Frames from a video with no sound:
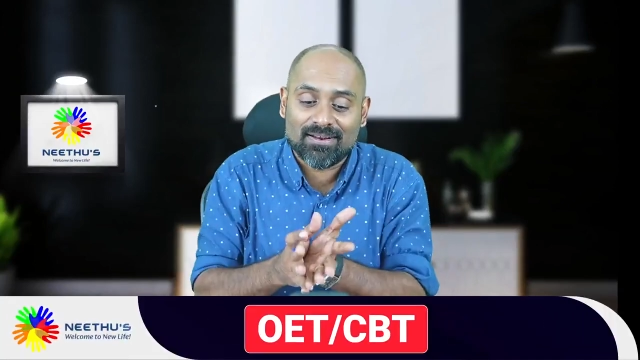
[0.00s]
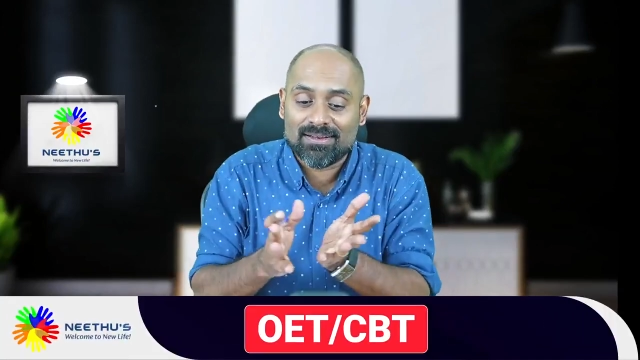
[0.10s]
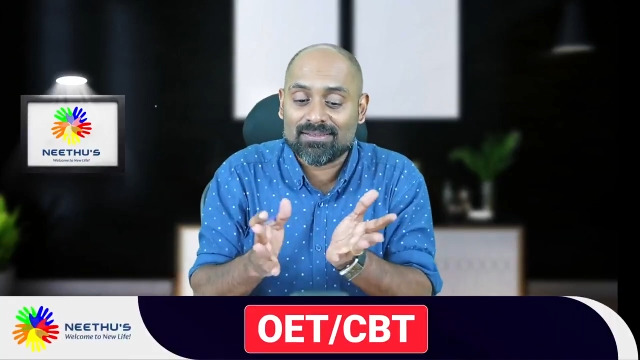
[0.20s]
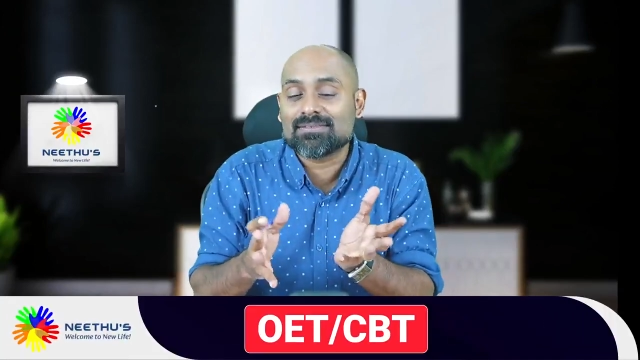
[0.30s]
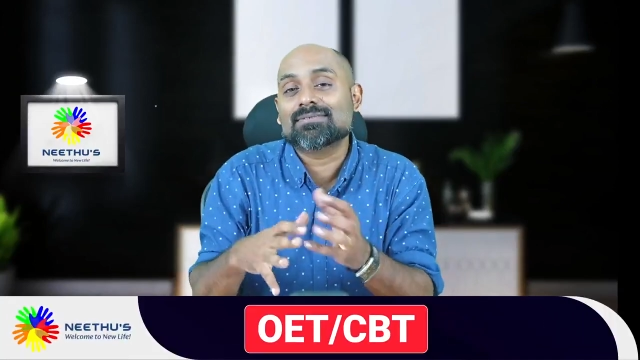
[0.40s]
and
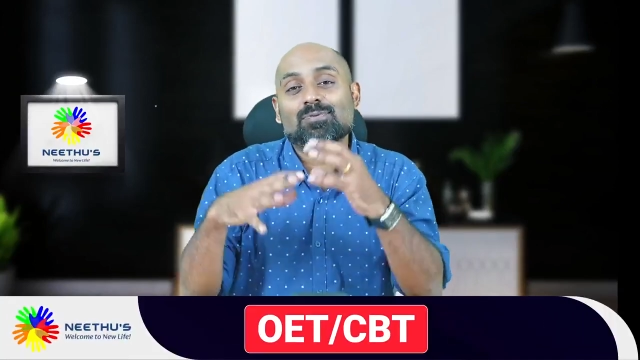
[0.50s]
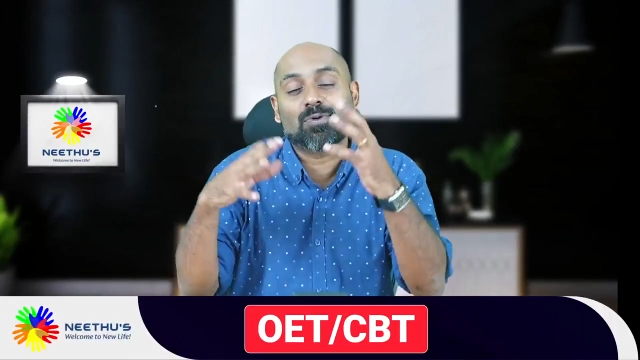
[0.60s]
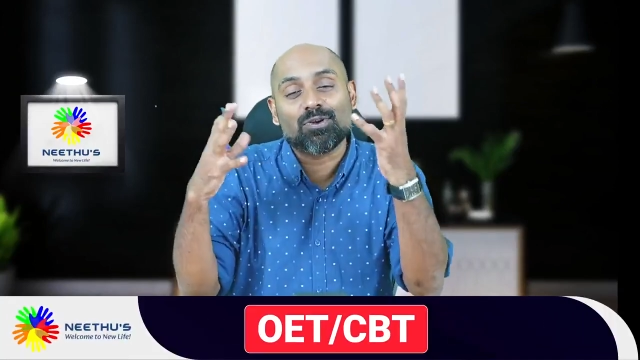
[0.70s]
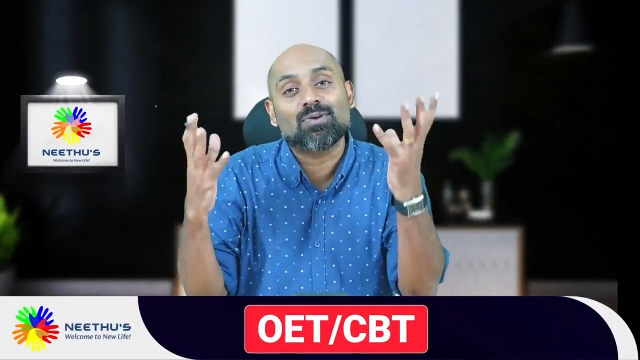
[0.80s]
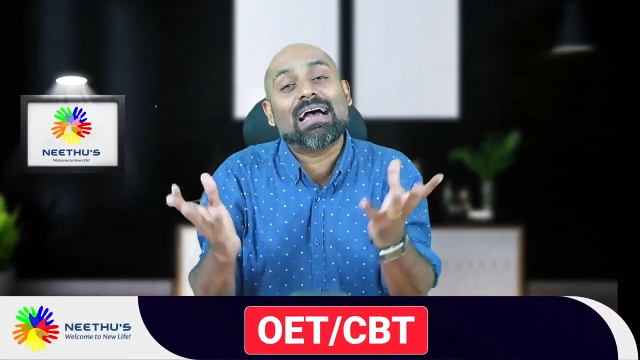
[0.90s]
it's
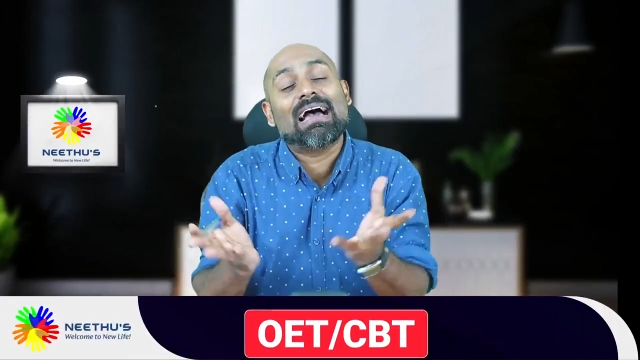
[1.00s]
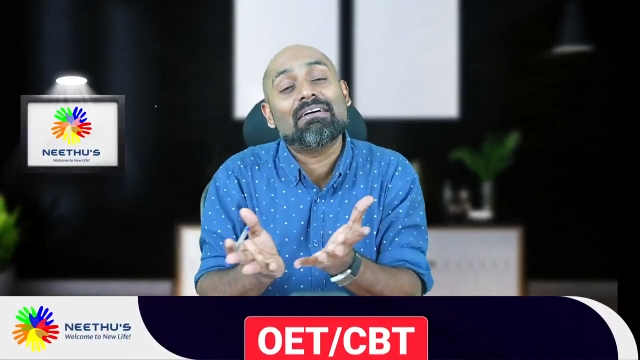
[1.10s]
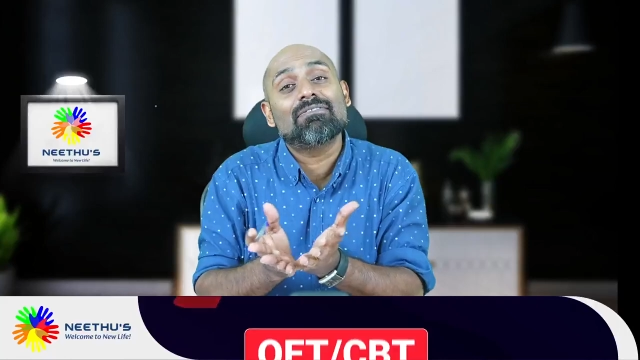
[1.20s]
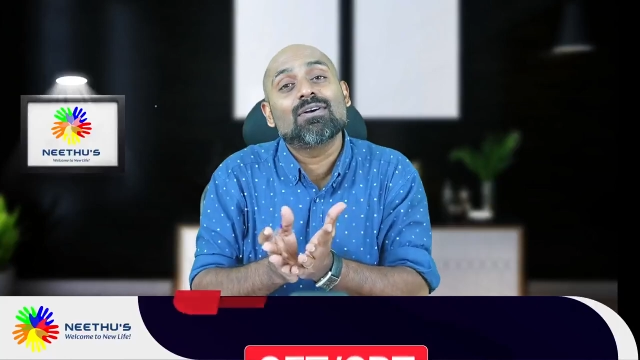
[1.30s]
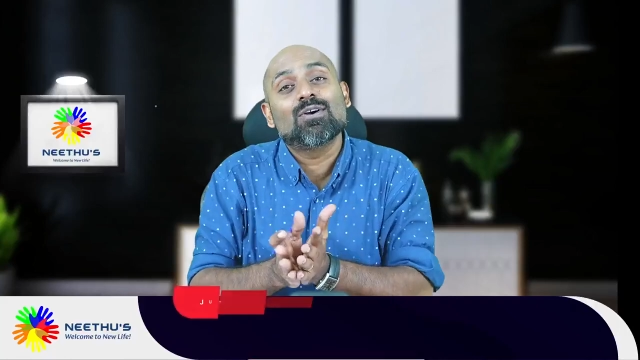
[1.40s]
what you
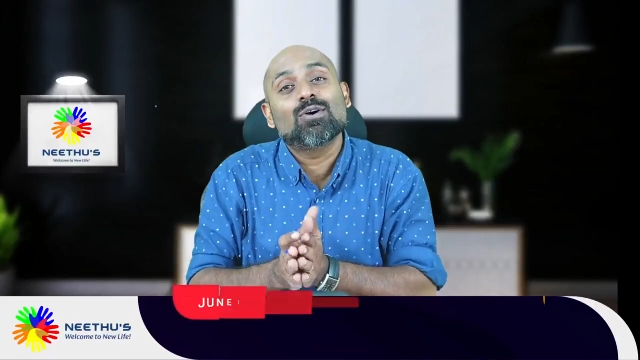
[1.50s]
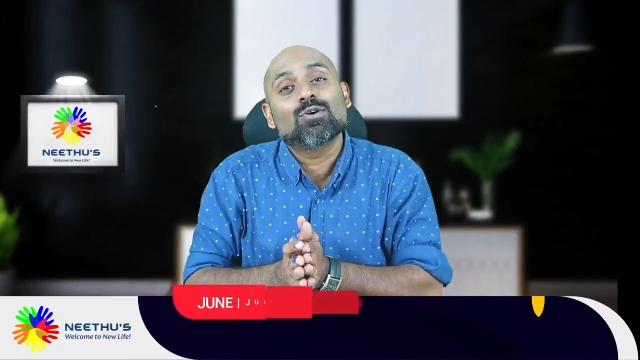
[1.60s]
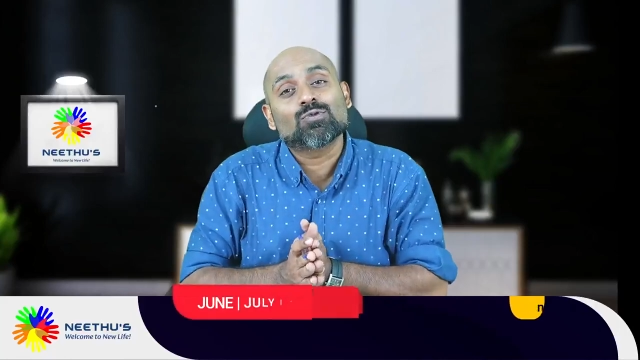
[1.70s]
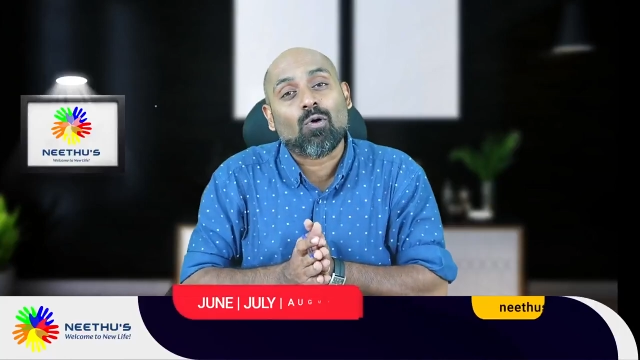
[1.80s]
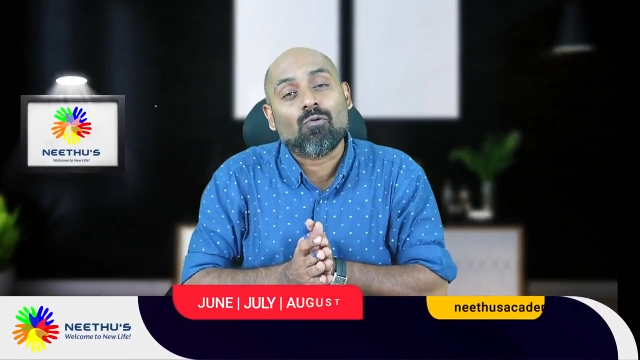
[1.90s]
have
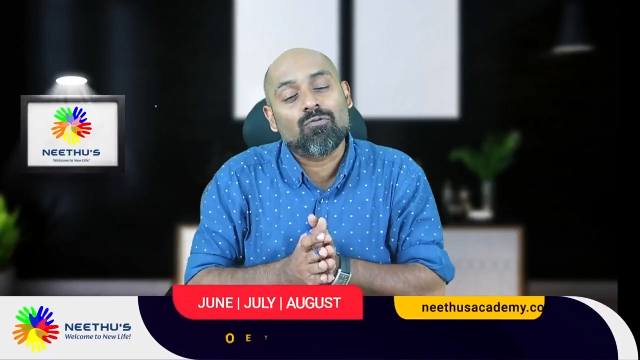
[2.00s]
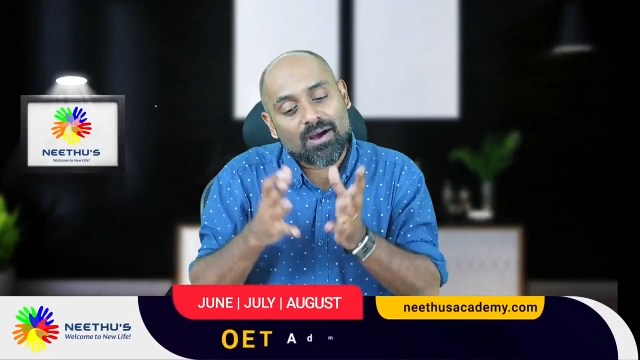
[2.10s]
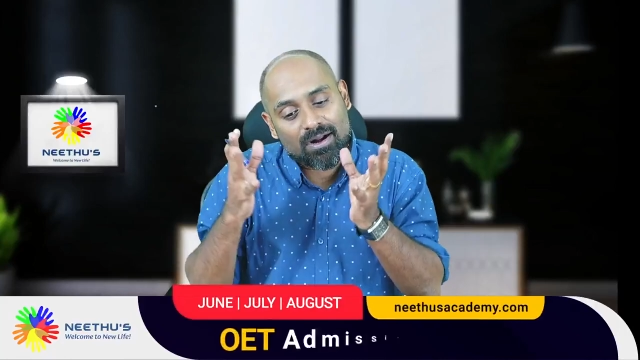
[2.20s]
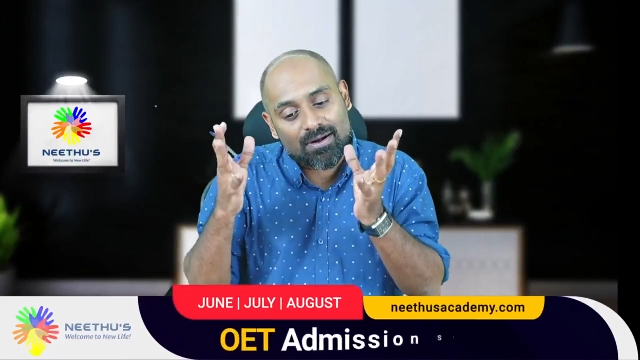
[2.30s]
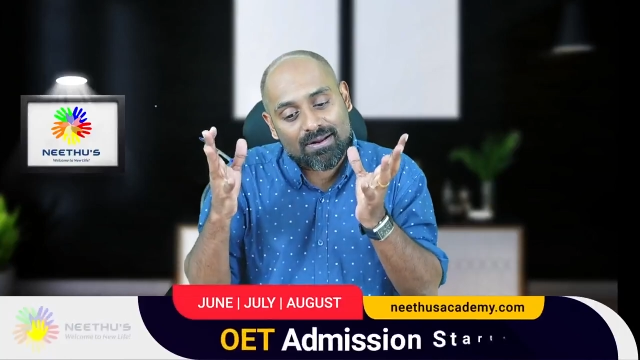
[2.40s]
so
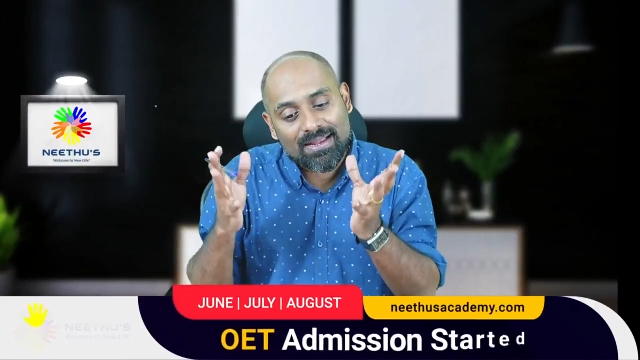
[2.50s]
far